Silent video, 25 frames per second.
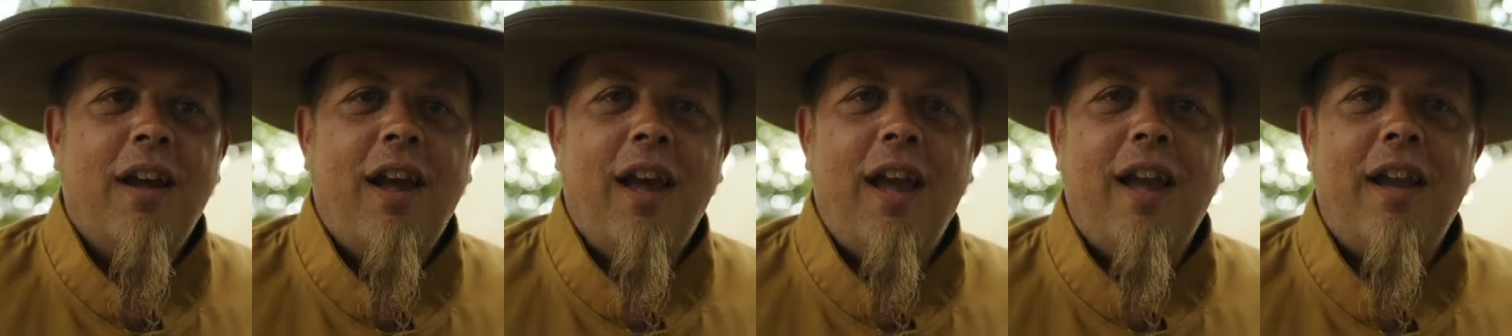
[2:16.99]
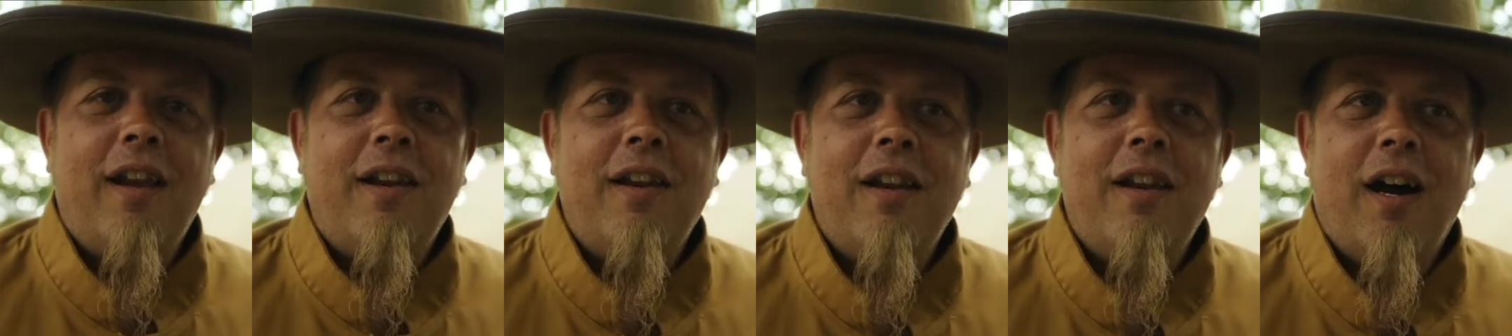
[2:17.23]

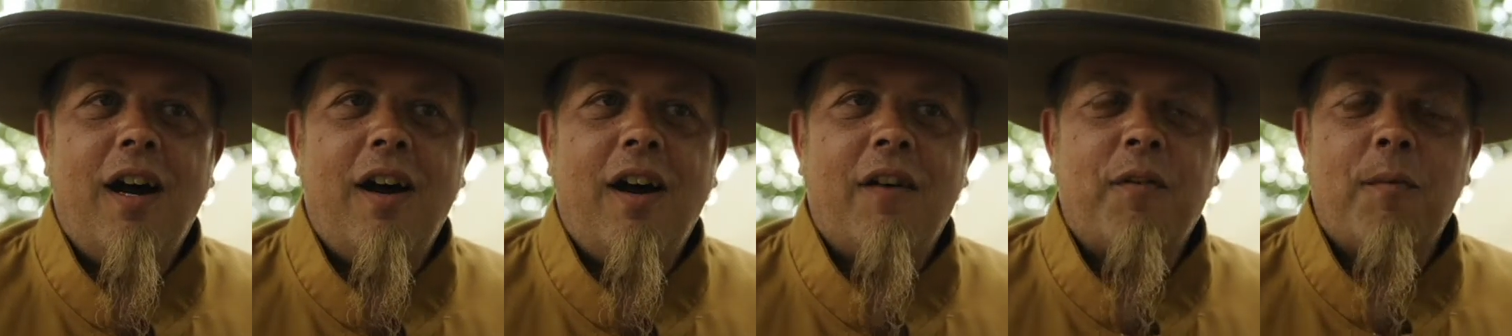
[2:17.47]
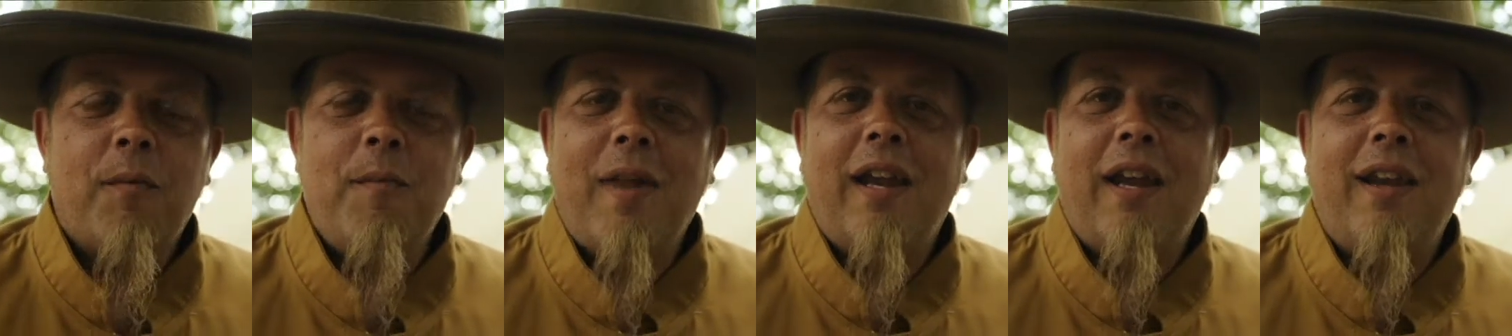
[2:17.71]
And
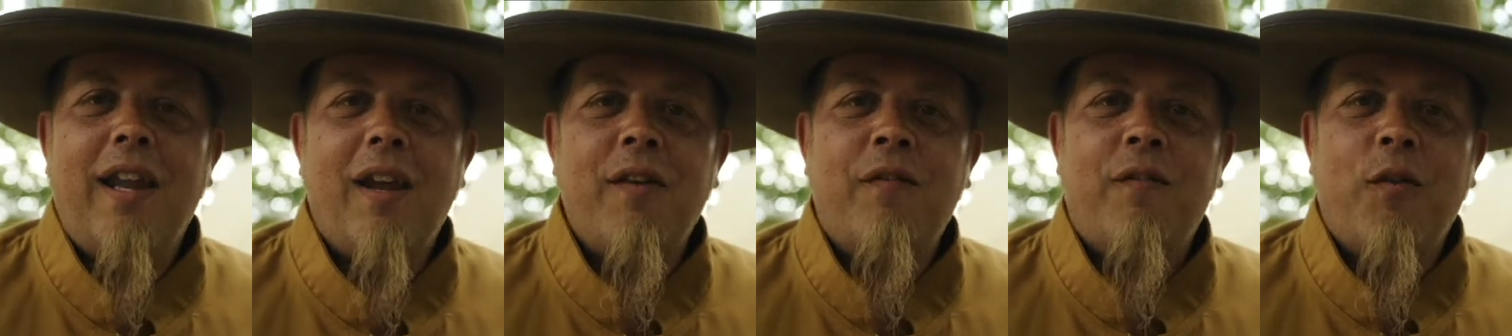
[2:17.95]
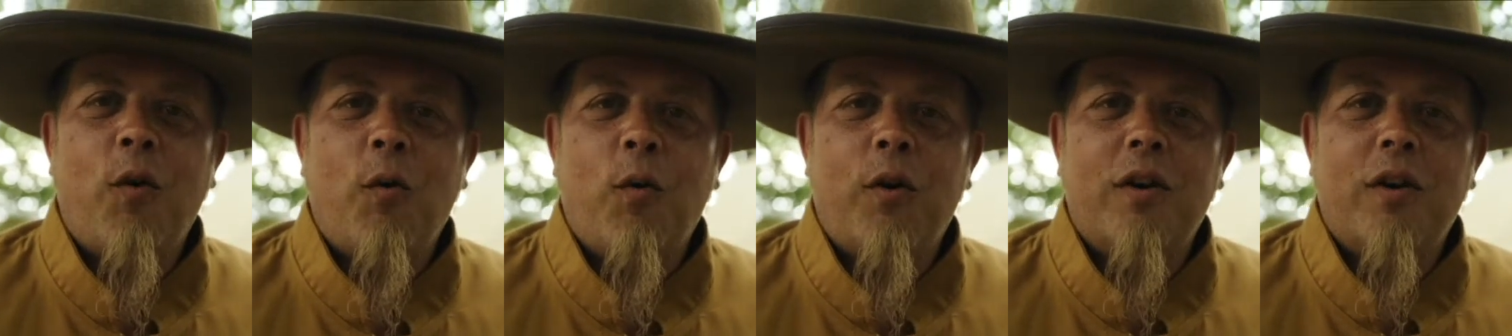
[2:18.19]
from that day
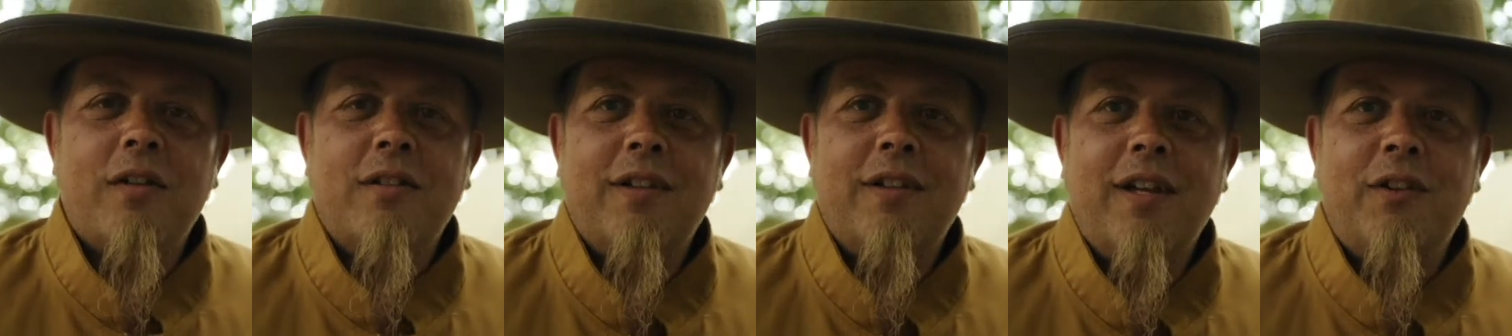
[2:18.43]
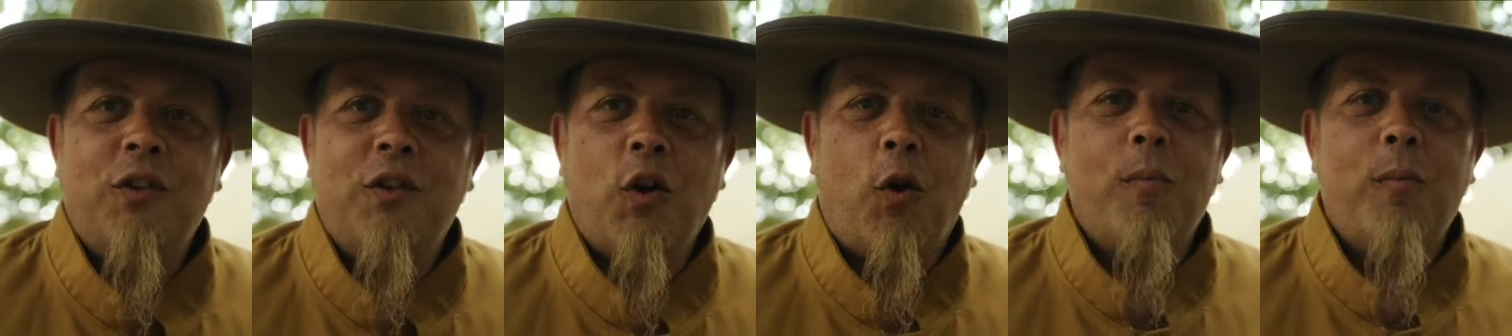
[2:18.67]
forward,
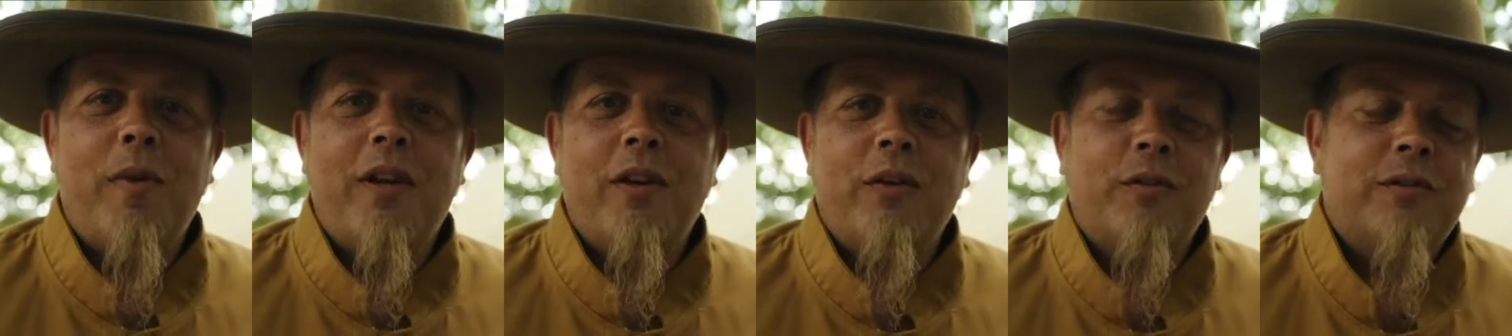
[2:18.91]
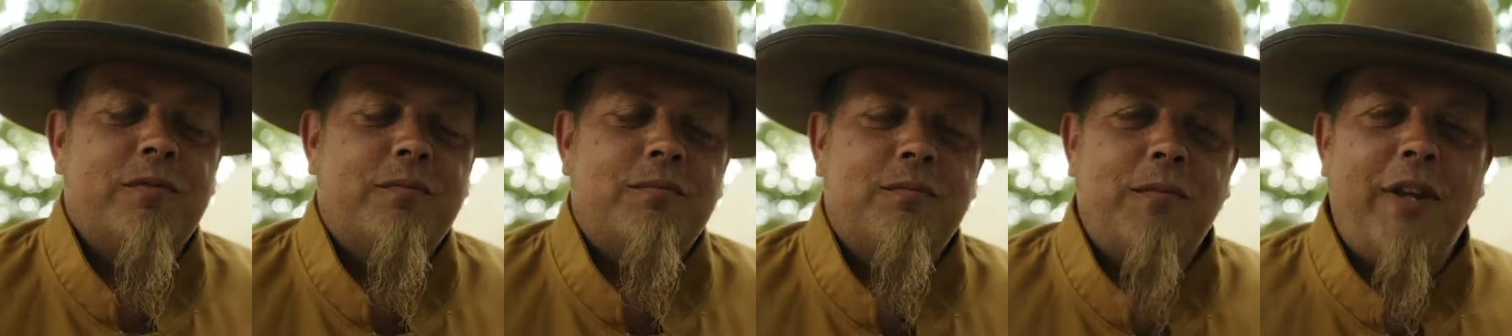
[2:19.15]
he told me
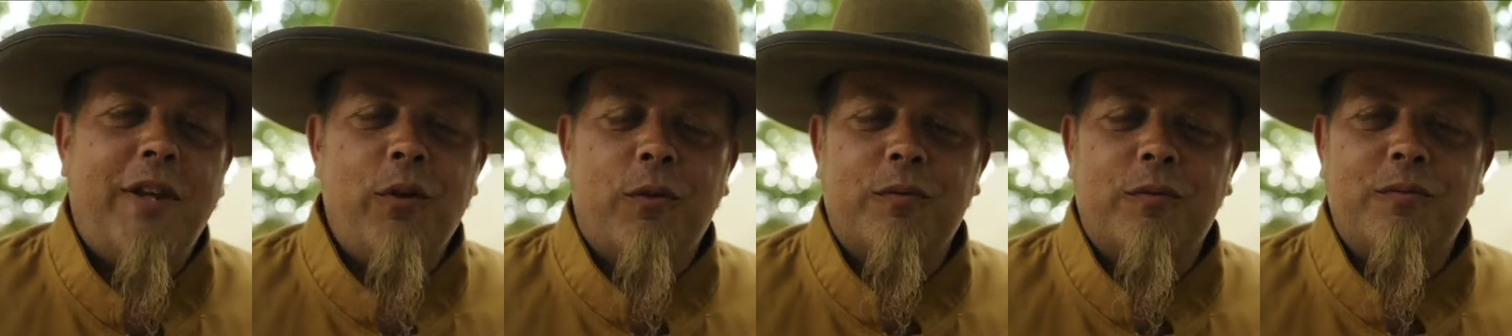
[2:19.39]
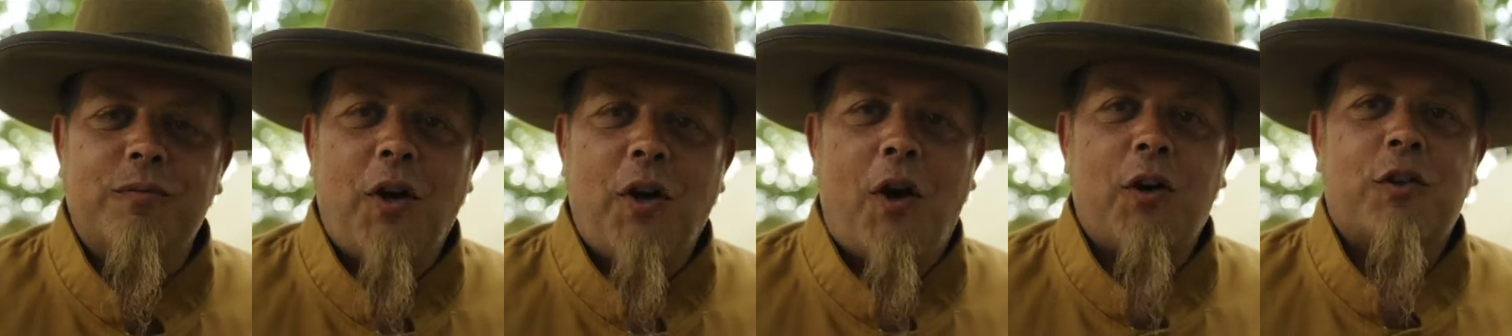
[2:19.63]
he'll
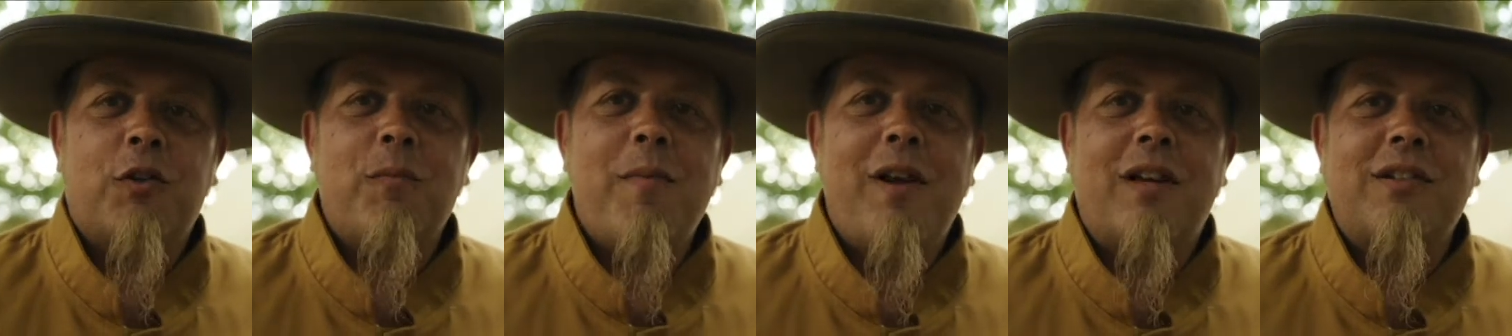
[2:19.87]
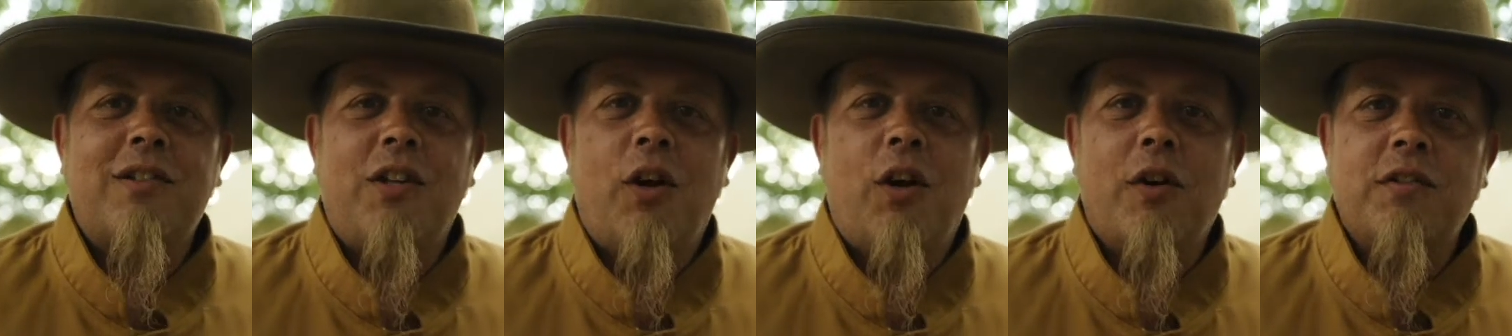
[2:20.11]
talk to me
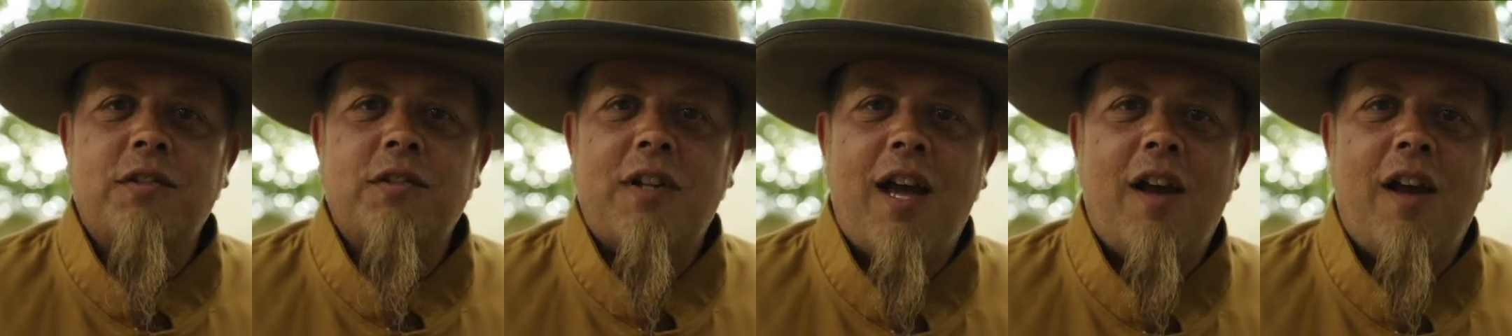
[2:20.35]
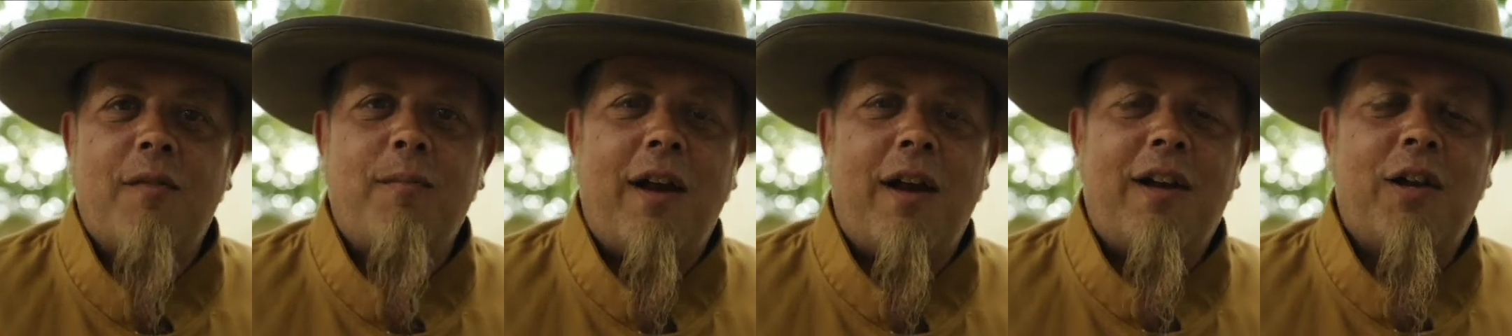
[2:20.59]
as long as I
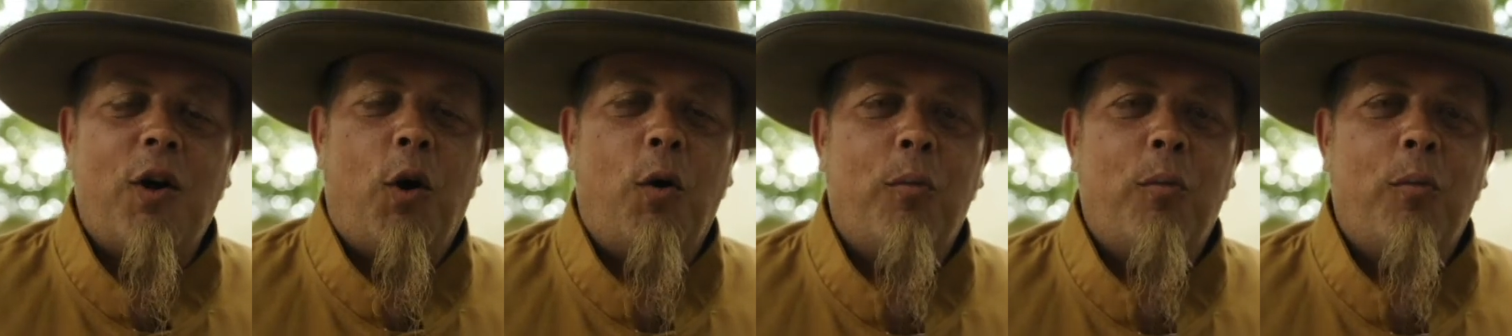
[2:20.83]
have my goat